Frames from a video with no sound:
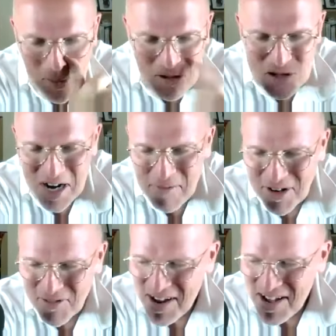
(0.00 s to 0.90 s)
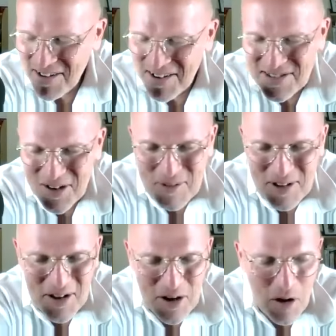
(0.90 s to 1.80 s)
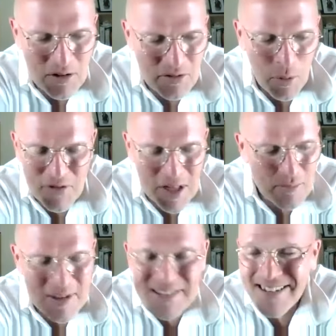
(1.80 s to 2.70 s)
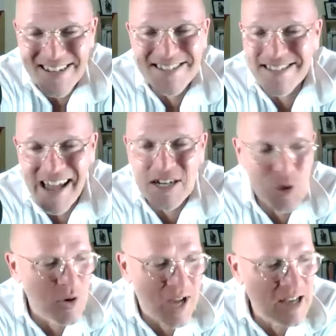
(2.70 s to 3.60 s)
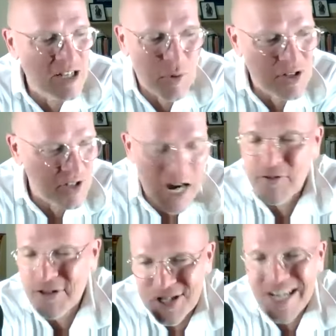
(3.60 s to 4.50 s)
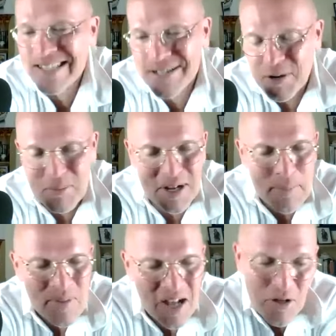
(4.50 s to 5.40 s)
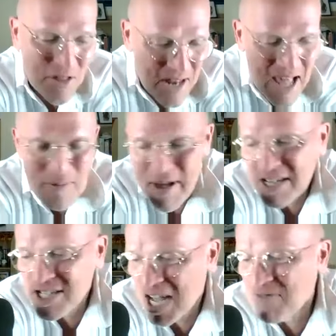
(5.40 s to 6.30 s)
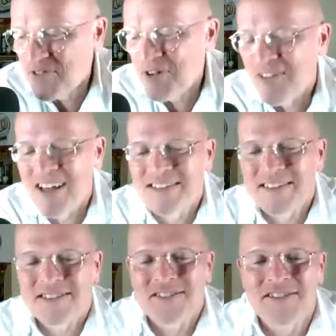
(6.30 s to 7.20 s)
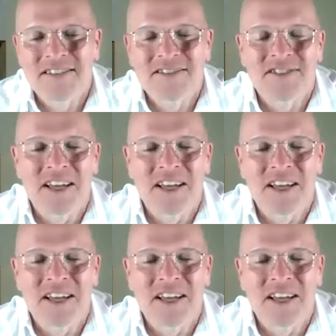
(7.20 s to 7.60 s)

they're driving around, and it's all you know. All, the only thing missing is the actual guys with sirens chasing them. But other than that, it makes you kind of feel like this is this is